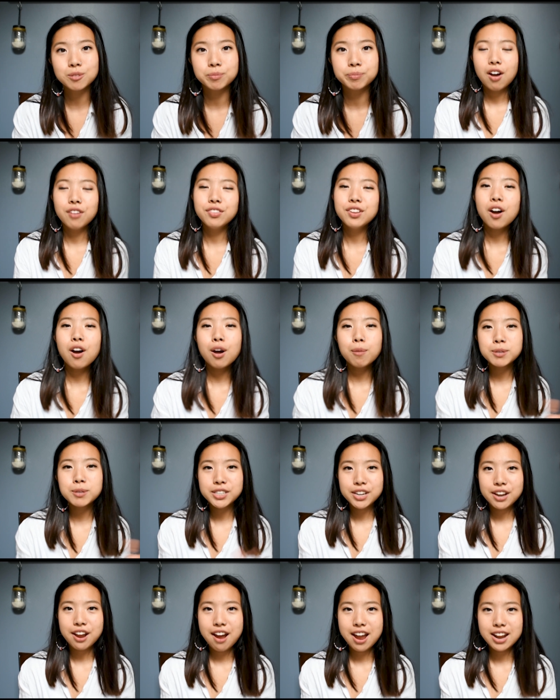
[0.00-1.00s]
On the
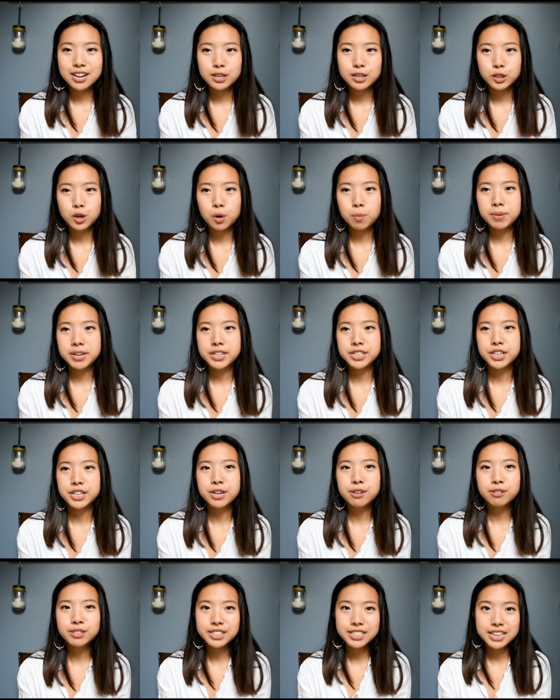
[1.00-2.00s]
opposite end, don't be
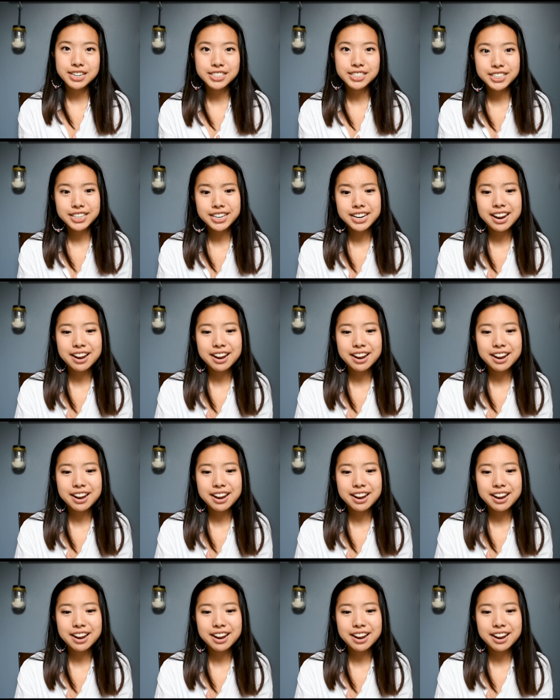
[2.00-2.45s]
too stingy.